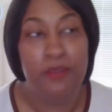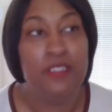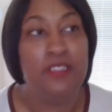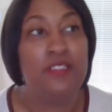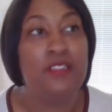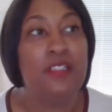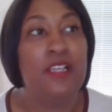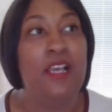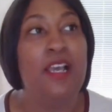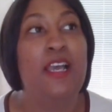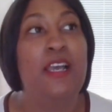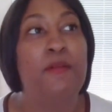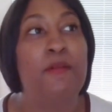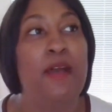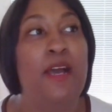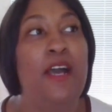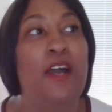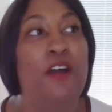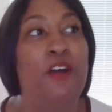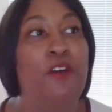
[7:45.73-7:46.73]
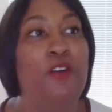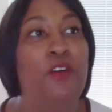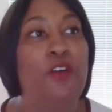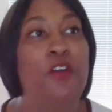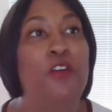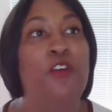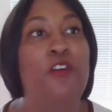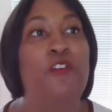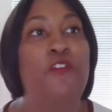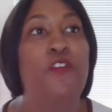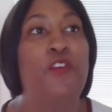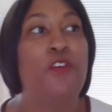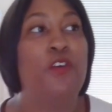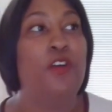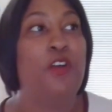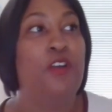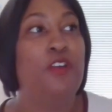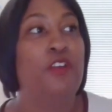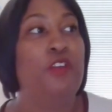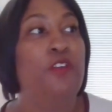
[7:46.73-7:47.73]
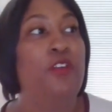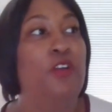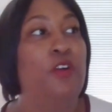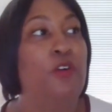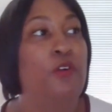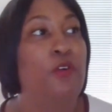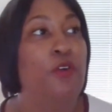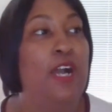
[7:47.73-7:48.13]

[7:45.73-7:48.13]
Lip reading: It's time out for, you know,